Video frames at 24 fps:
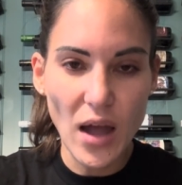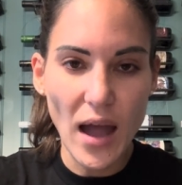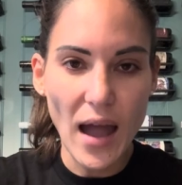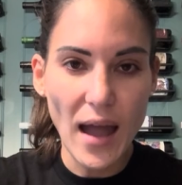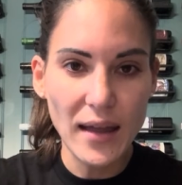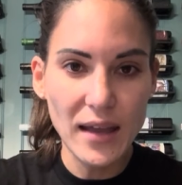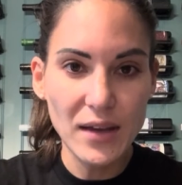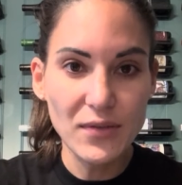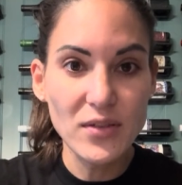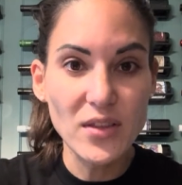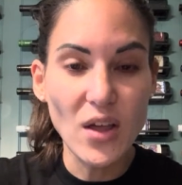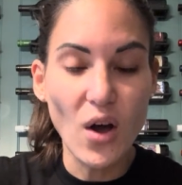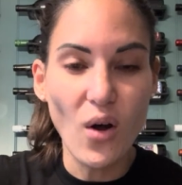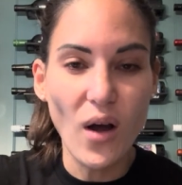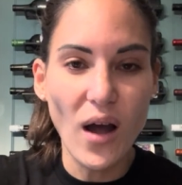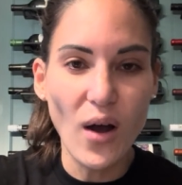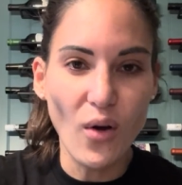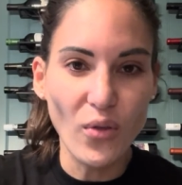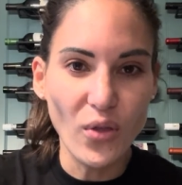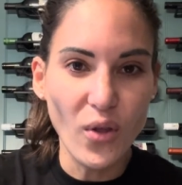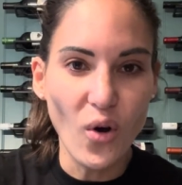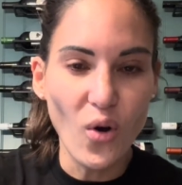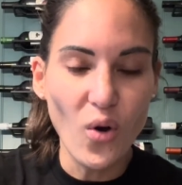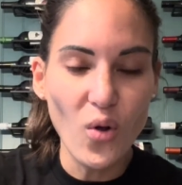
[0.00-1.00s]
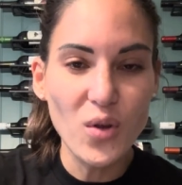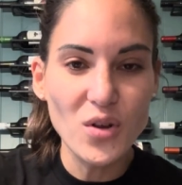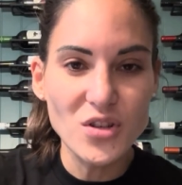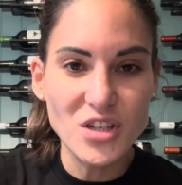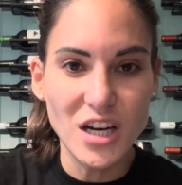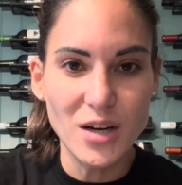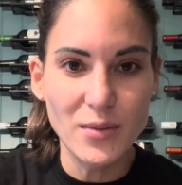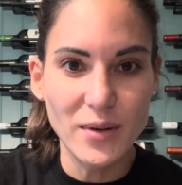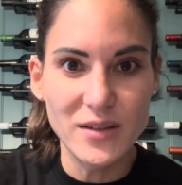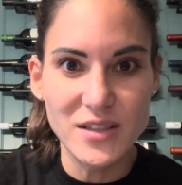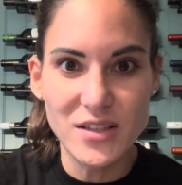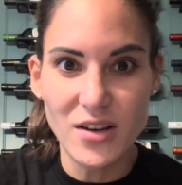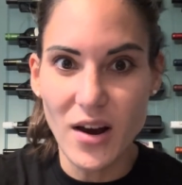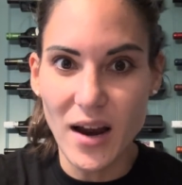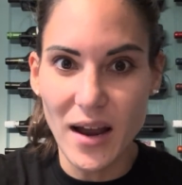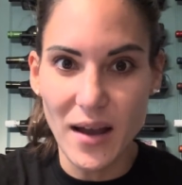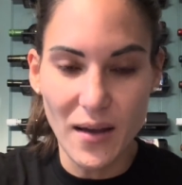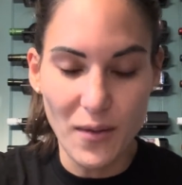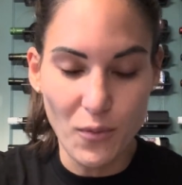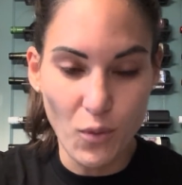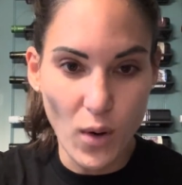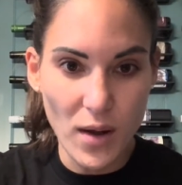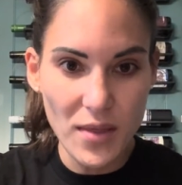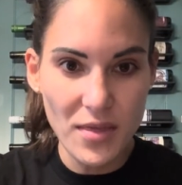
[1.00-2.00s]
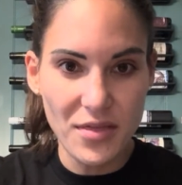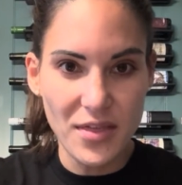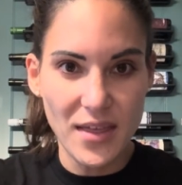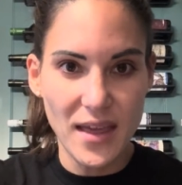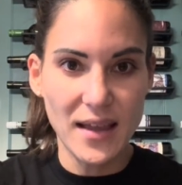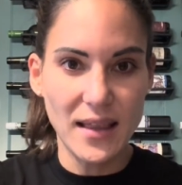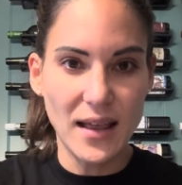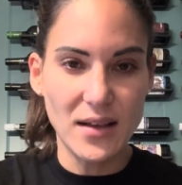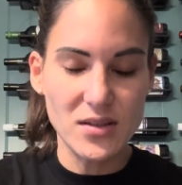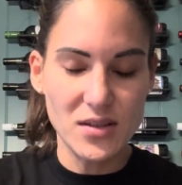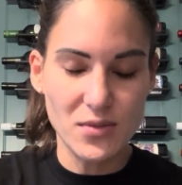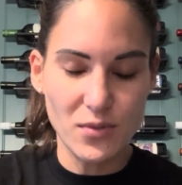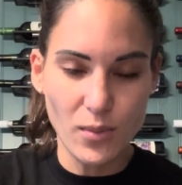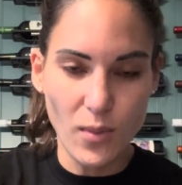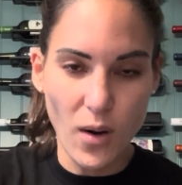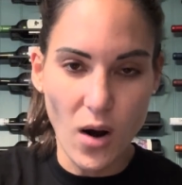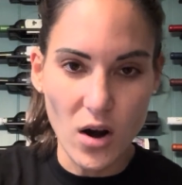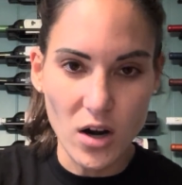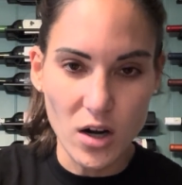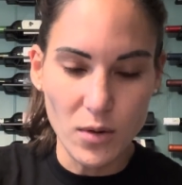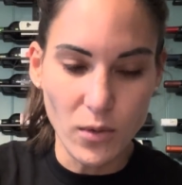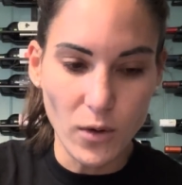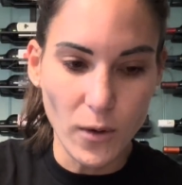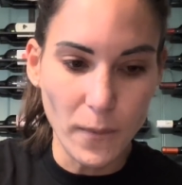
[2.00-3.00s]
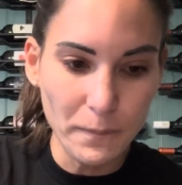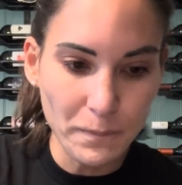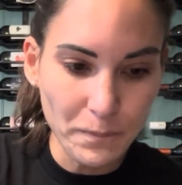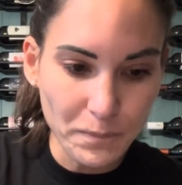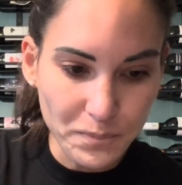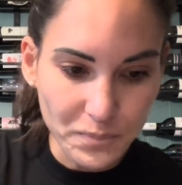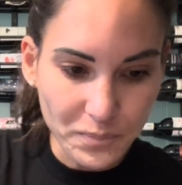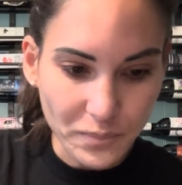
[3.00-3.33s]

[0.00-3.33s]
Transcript: even the older gentleman, sorry, one thing that's remarkable,